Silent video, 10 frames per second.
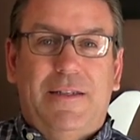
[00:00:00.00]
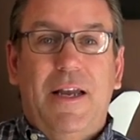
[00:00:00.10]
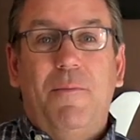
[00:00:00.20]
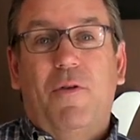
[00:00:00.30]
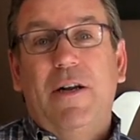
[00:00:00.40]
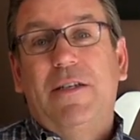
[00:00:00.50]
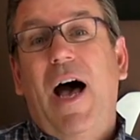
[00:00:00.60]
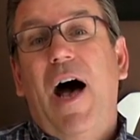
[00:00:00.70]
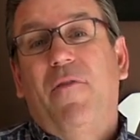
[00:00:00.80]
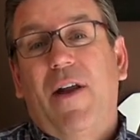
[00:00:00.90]
getting pretty
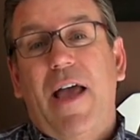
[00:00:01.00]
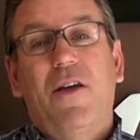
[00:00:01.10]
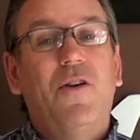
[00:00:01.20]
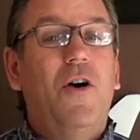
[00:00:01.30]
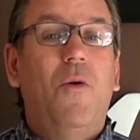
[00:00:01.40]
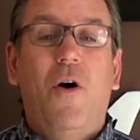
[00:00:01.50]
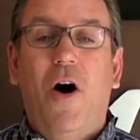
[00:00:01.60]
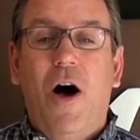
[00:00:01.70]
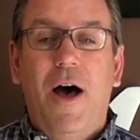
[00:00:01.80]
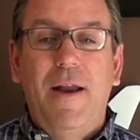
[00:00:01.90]
tough, and I could go
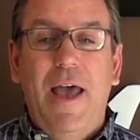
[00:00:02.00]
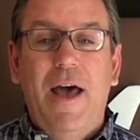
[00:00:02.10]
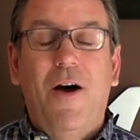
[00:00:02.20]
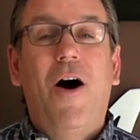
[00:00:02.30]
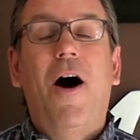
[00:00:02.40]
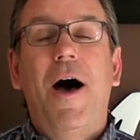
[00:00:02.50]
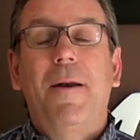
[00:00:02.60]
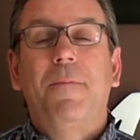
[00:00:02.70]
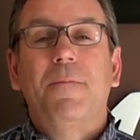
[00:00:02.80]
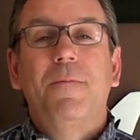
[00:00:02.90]
on and
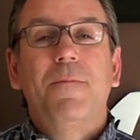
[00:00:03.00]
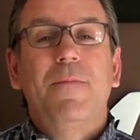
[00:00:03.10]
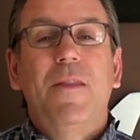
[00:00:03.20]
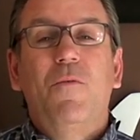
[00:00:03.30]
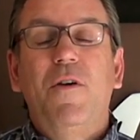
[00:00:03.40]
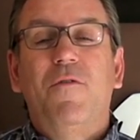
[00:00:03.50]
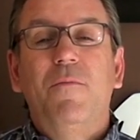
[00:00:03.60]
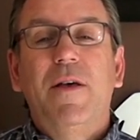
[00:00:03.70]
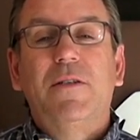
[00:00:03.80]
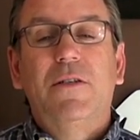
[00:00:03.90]
on. We've
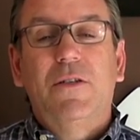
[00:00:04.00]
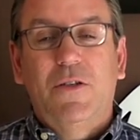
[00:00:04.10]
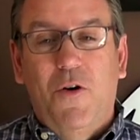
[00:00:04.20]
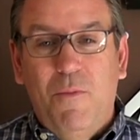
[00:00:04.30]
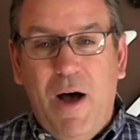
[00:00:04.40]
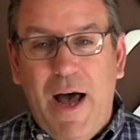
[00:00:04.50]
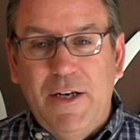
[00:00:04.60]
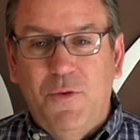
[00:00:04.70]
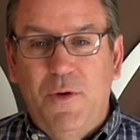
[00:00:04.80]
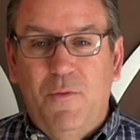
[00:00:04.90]
missed so
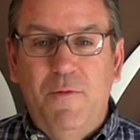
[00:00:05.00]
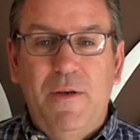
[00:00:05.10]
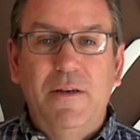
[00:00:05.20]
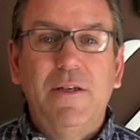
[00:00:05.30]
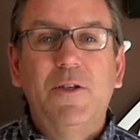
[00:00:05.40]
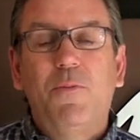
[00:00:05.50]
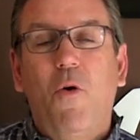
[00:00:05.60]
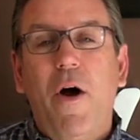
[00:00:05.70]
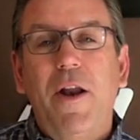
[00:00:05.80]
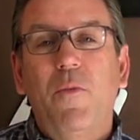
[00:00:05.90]
much. We've been
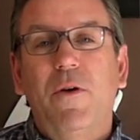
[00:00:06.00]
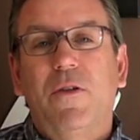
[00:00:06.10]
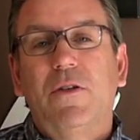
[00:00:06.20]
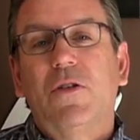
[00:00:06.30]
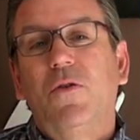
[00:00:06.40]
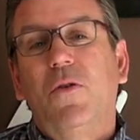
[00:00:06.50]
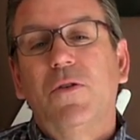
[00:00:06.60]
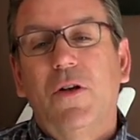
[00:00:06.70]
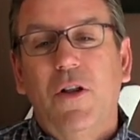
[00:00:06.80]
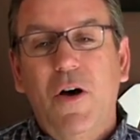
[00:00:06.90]
disappointed with the
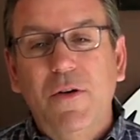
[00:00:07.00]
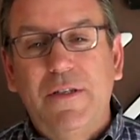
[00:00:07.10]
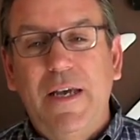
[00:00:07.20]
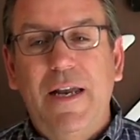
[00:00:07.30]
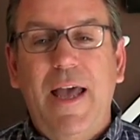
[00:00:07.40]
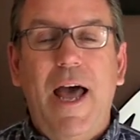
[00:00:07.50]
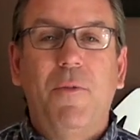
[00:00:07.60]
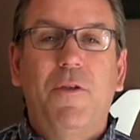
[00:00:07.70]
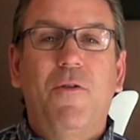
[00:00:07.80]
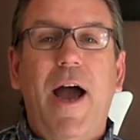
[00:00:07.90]
schools closing
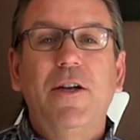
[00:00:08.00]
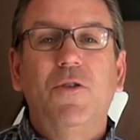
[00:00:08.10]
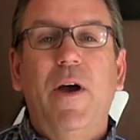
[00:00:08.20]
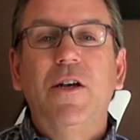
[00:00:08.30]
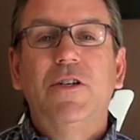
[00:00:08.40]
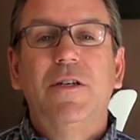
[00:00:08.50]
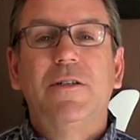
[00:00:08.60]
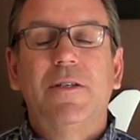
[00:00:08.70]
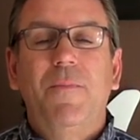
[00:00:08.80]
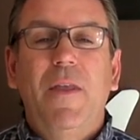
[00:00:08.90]
and with
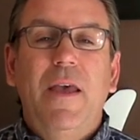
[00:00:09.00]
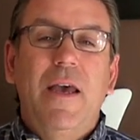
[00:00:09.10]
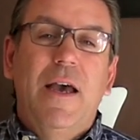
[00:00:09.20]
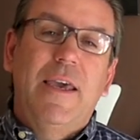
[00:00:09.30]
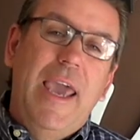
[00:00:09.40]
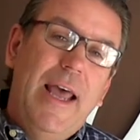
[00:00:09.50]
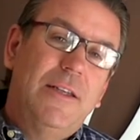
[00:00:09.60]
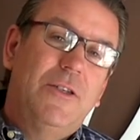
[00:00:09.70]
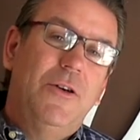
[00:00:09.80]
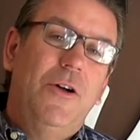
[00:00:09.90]
graduations
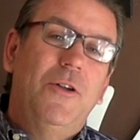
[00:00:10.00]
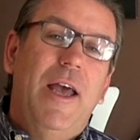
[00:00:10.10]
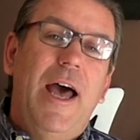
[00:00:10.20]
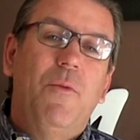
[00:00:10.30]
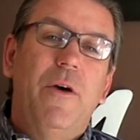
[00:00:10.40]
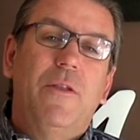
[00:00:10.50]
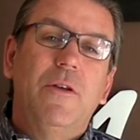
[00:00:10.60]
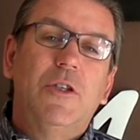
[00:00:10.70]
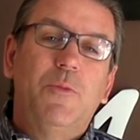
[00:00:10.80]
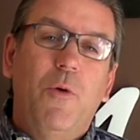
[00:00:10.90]
canceled and
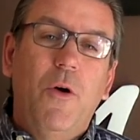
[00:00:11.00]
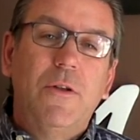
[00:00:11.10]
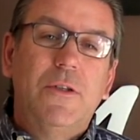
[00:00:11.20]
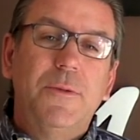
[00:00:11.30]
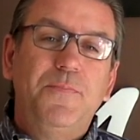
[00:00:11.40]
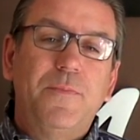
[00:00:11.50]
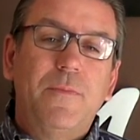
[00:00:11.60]
with sports